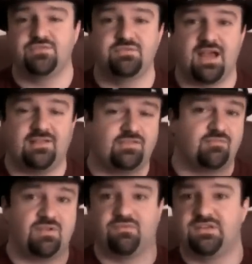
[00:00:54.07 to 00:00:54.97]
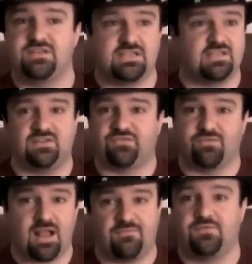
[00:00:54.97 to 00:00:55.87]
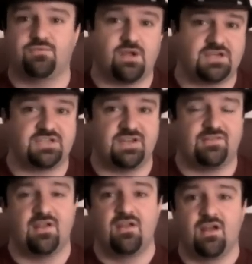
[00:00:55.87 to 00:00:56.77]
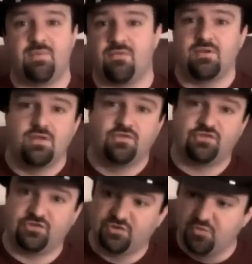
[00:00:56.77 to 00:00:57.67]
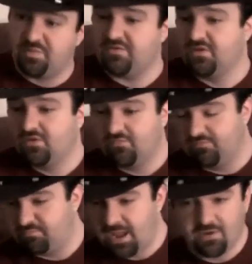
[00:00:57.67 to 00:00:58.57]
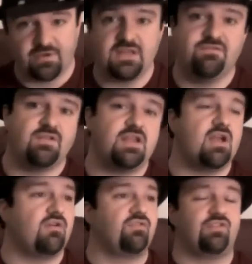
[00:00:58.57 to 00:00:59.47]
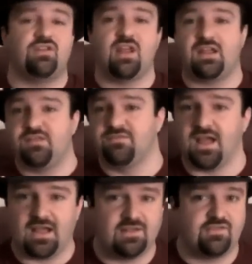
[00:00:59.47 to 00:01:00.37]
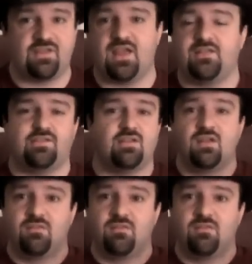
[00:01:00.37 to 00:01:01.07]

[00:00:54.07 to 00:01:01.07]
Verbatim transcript: Do not submit ridiculous raffle questions about stupid parody videos and negative nonsense and